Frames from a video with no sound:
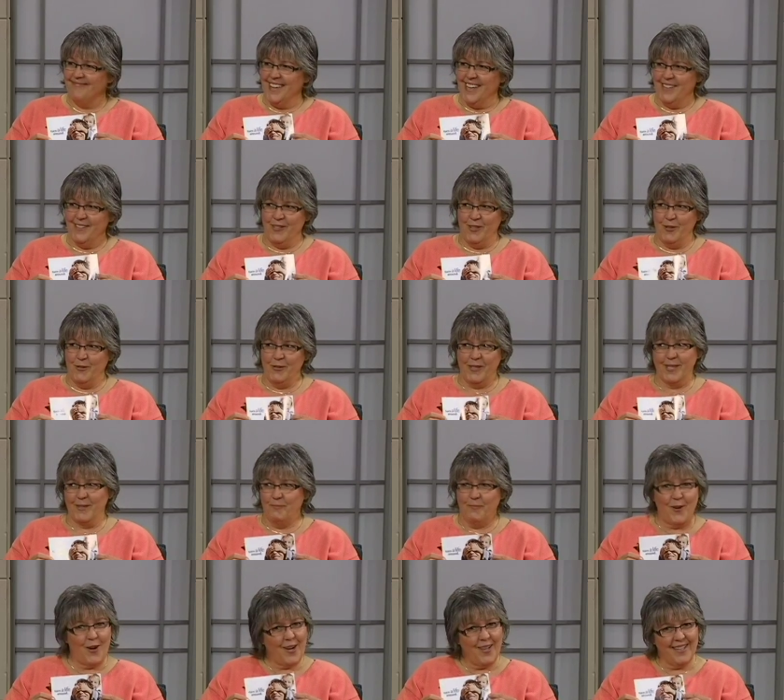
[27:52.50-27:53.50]
no
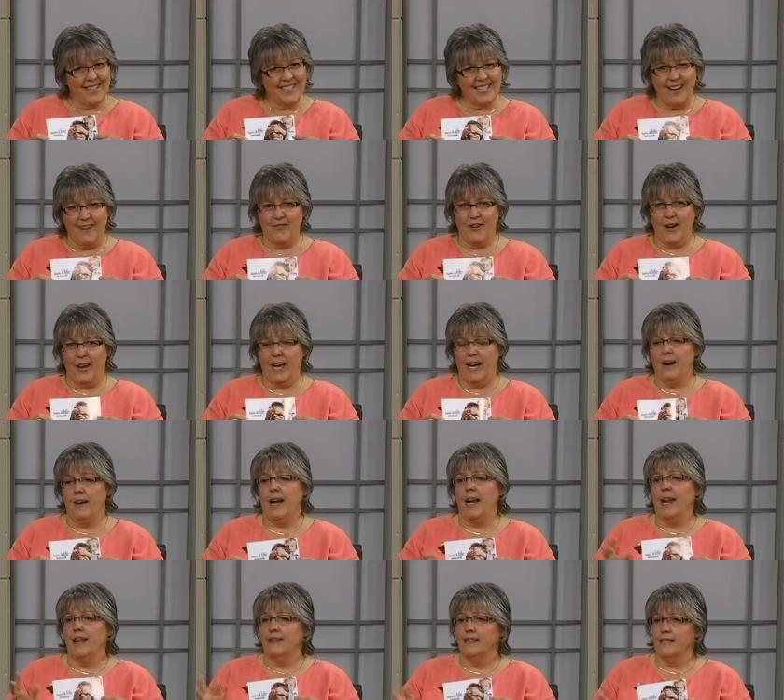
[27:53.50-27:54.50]
small endeavor here,
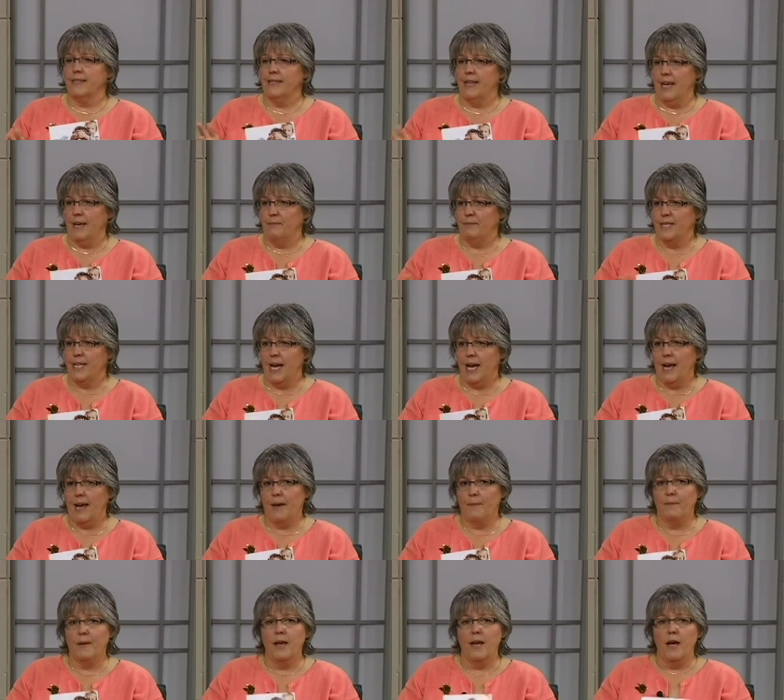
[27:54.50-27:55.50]
and at the same
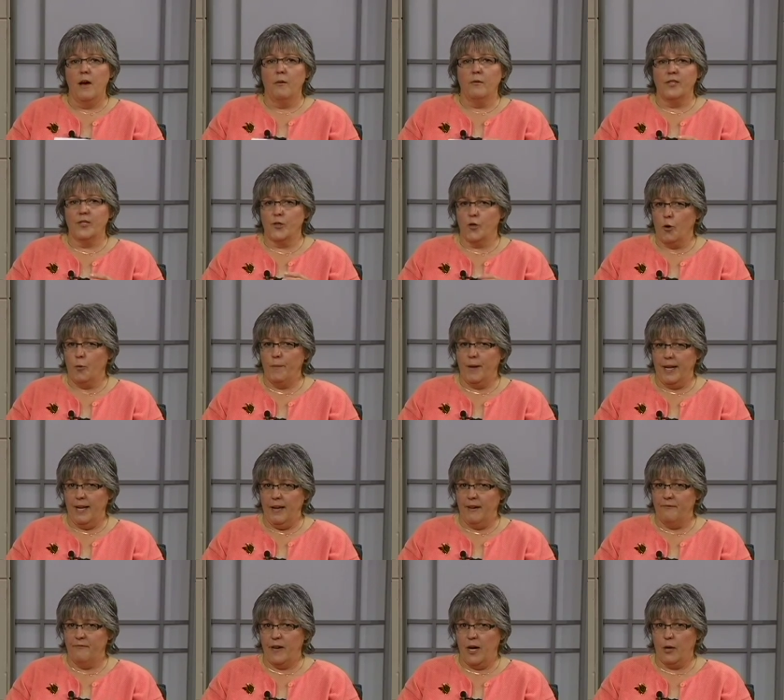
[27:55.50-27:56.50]
time, so many
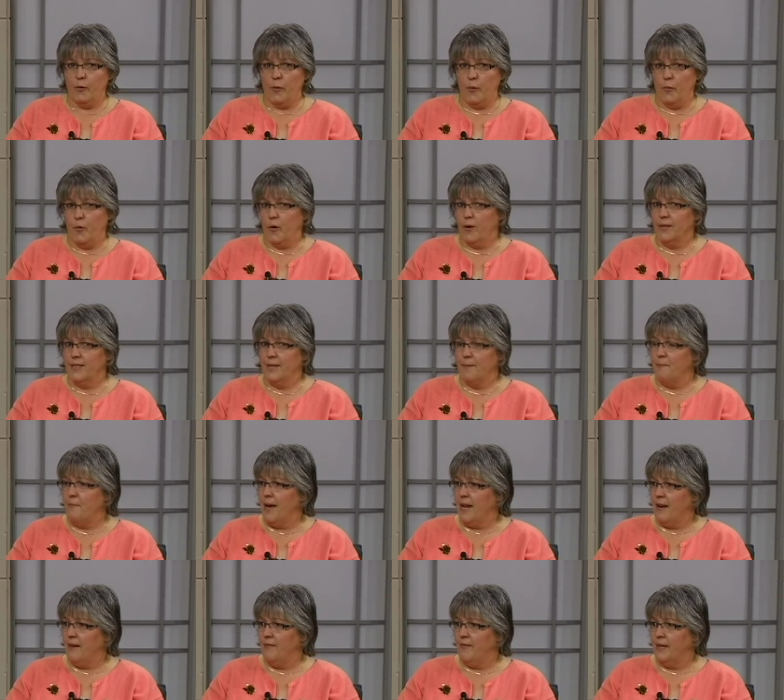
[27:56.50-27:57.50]
have found rewards and
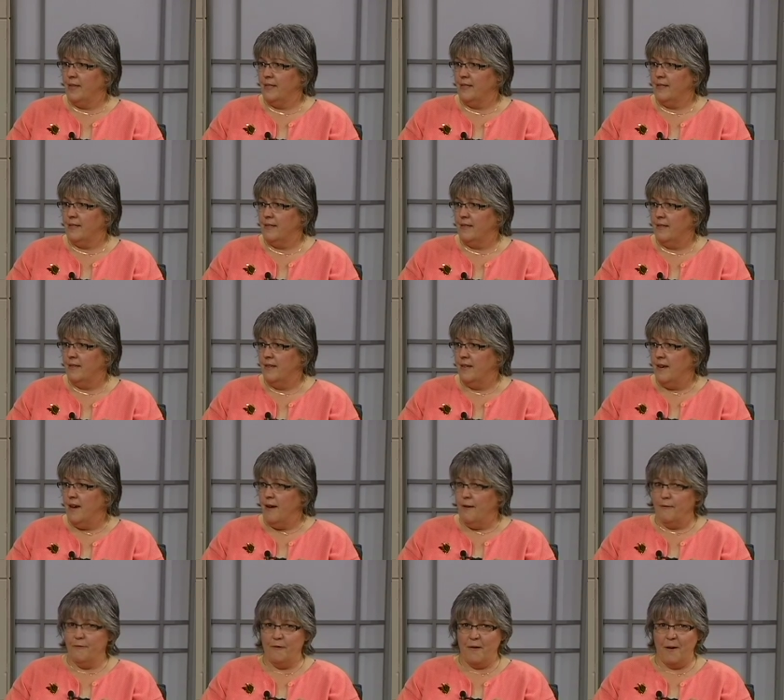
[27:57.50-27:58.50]
benefits
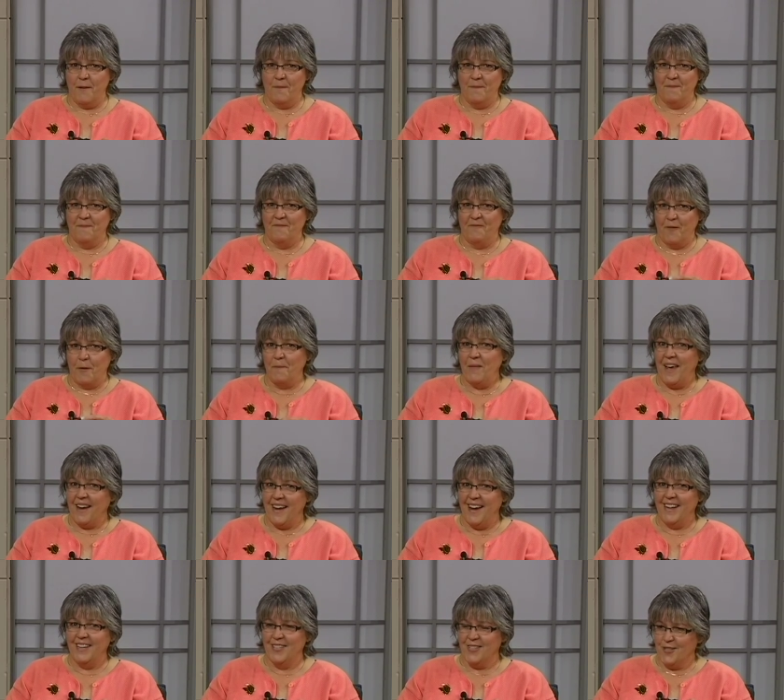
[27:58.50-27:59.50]
from that
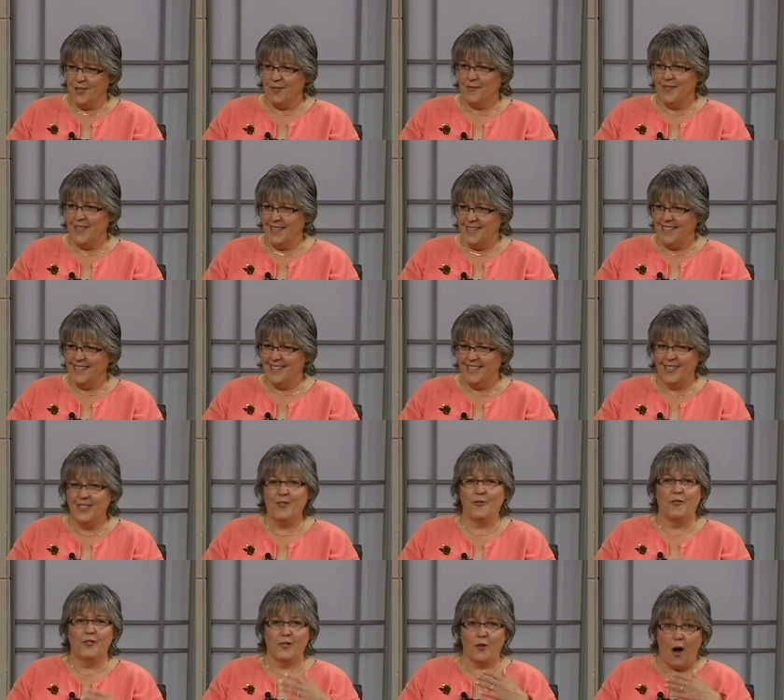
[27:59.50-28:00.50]
kind of service. And
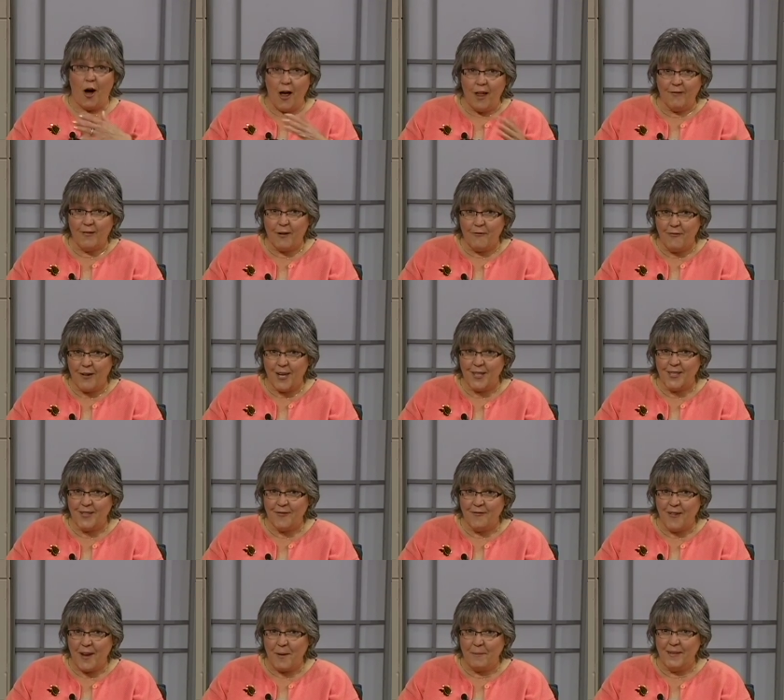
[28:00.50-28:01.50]
so to all of our foster
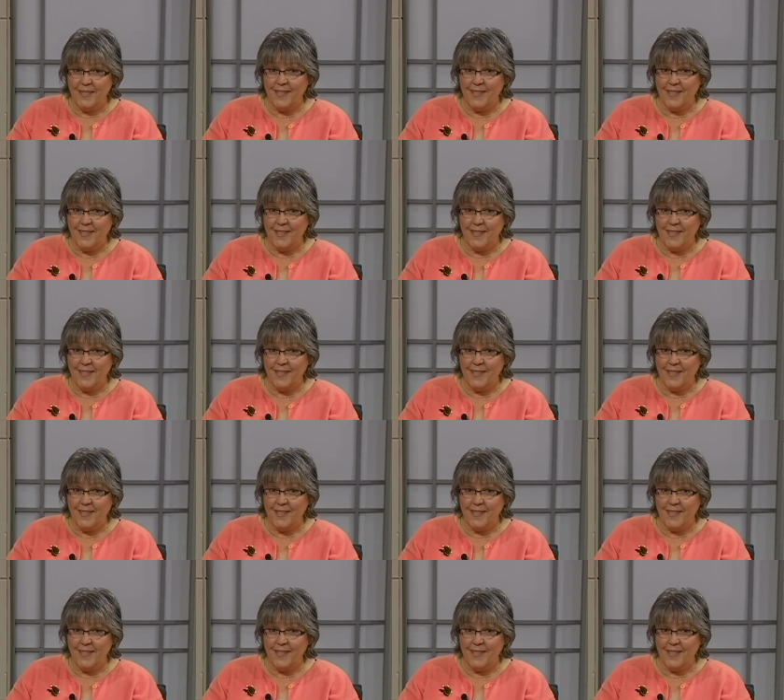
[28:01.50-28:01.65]
families